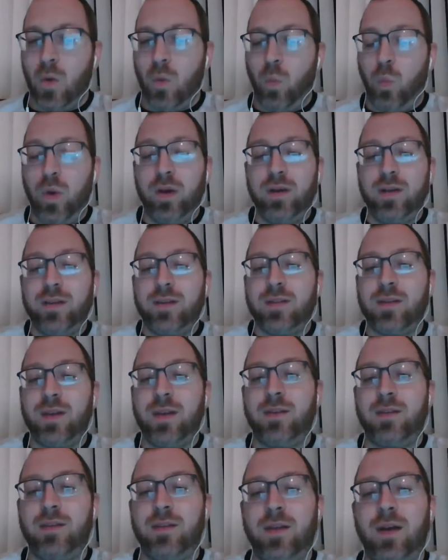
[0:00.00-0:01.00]

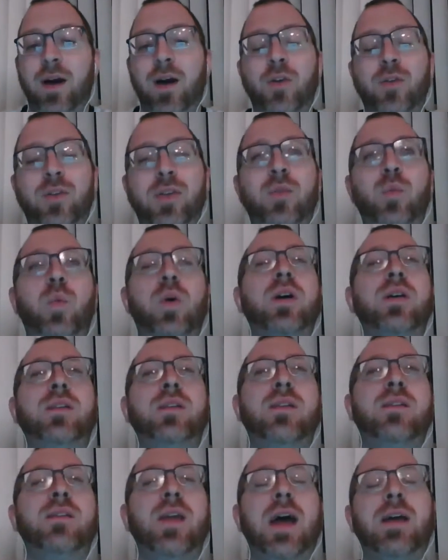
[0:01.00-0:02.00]
Otto says Willis
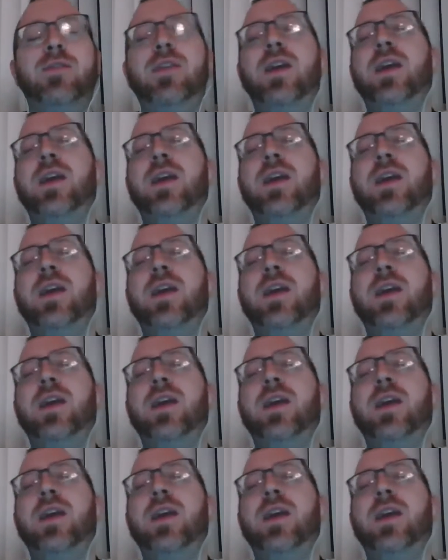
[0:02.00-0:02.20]
is live.